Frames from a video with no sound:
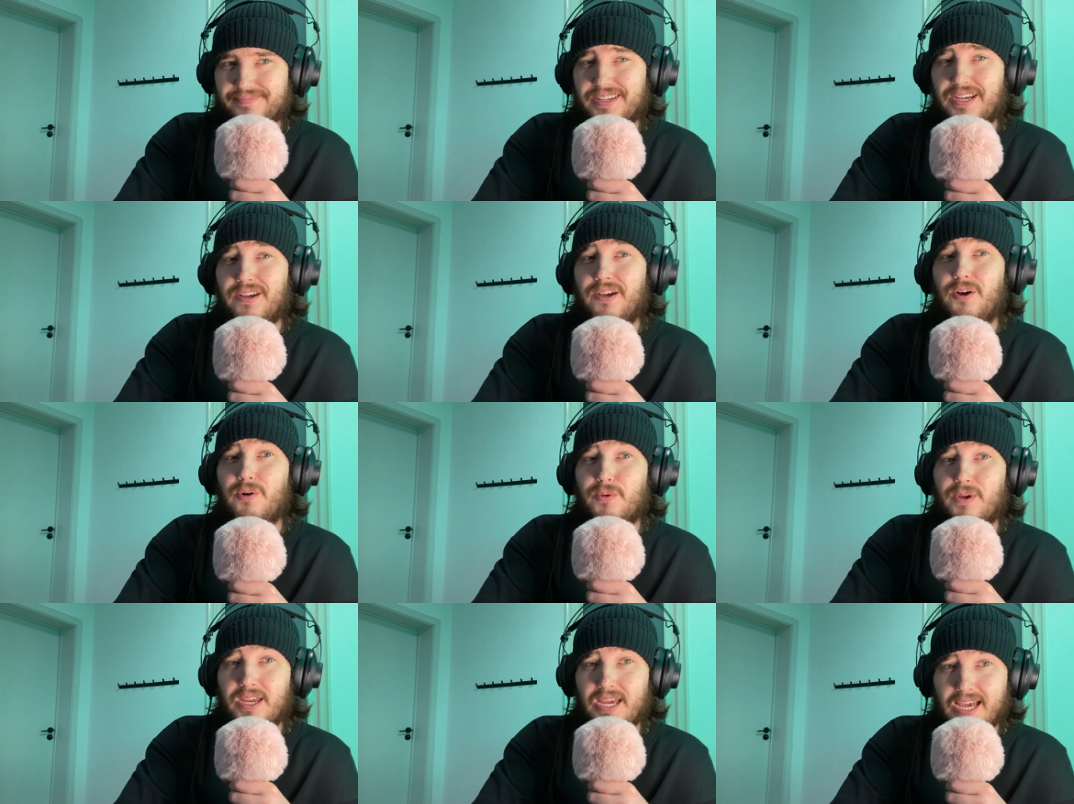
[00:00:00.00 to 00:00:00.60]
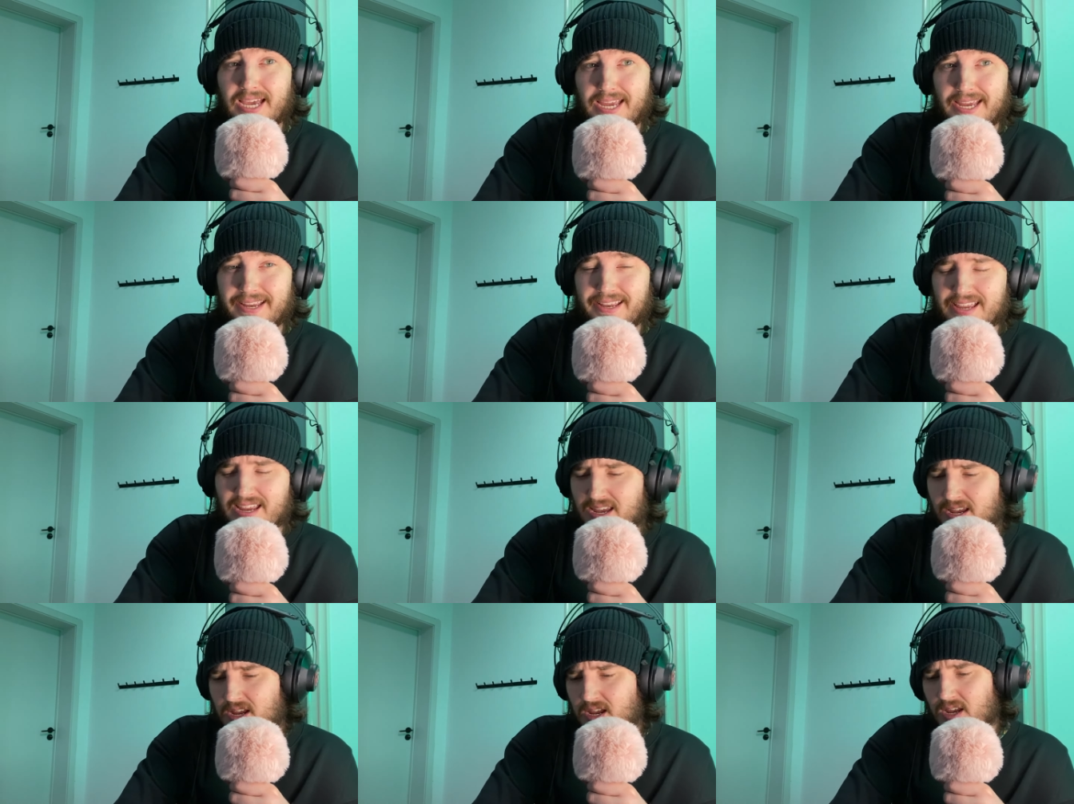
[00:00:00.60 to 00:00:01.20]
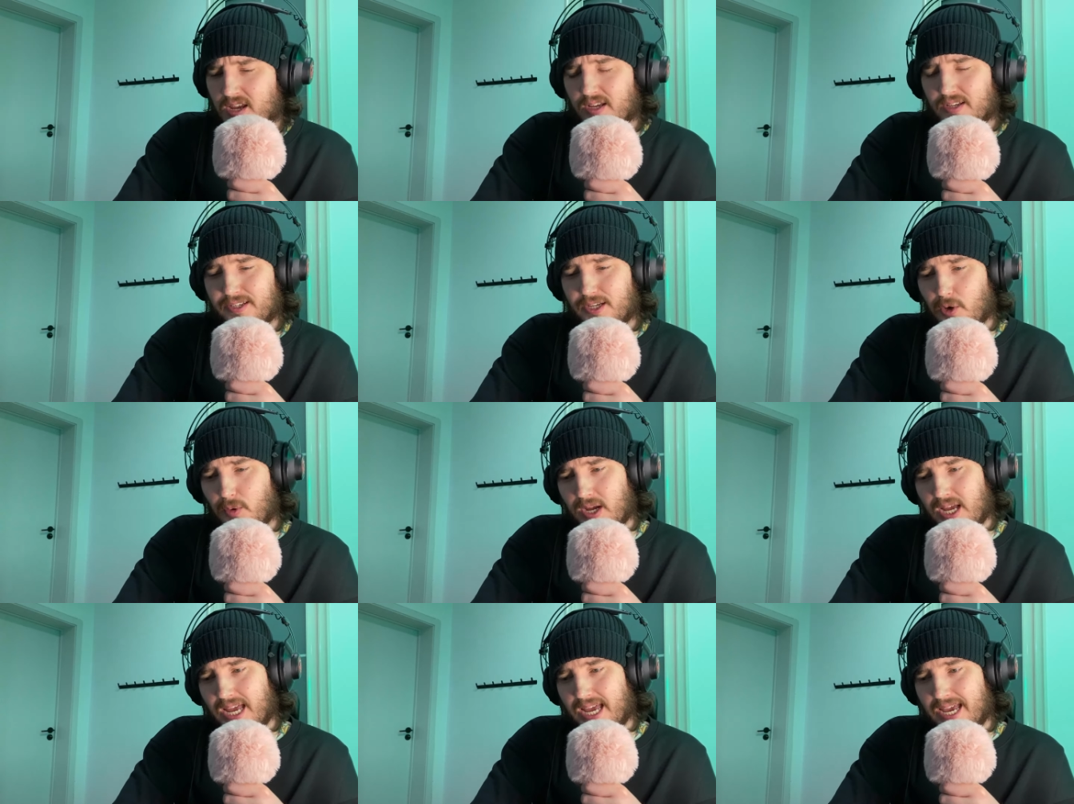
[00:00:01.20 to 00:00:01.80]
Okay,
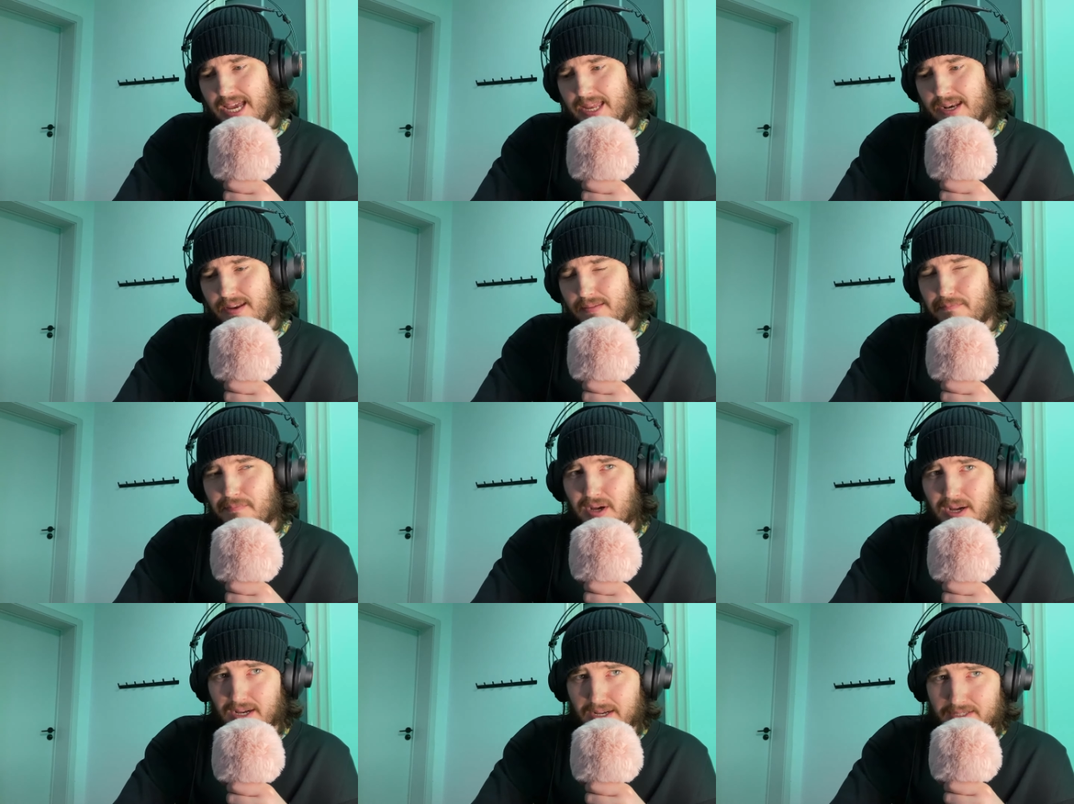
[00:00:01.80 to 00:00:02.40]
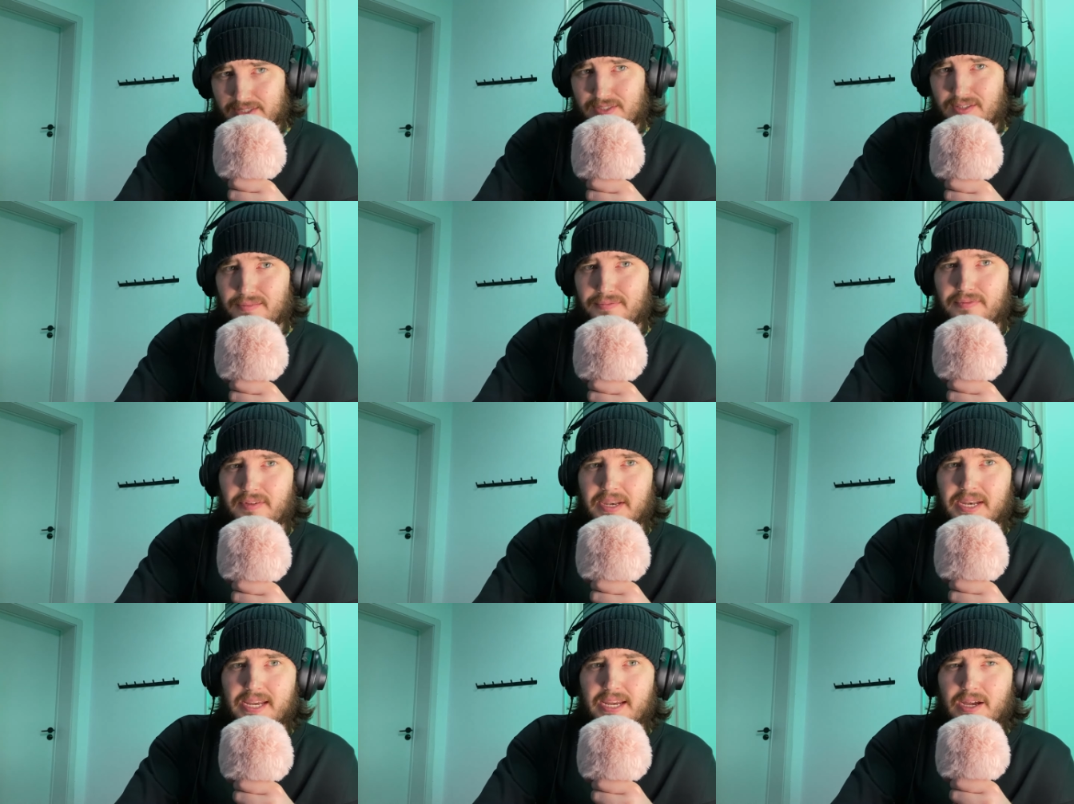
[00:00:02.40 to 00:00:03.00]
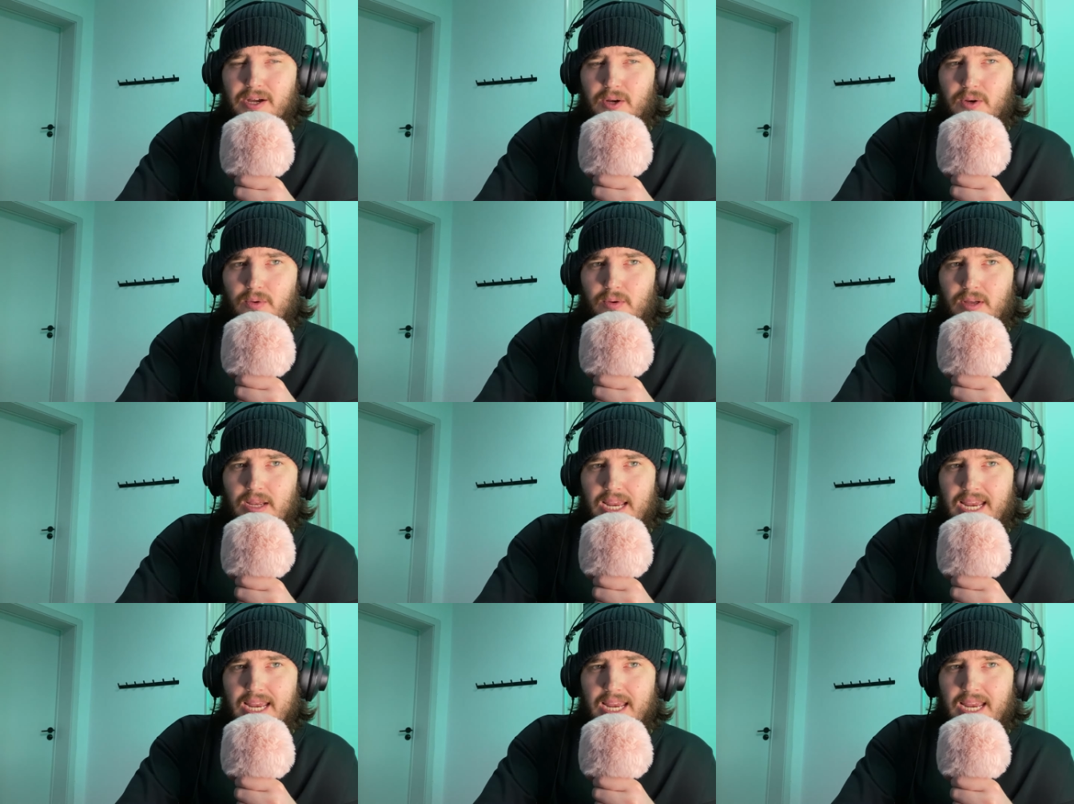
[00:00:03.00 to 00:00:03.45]
go ahead, pause the video,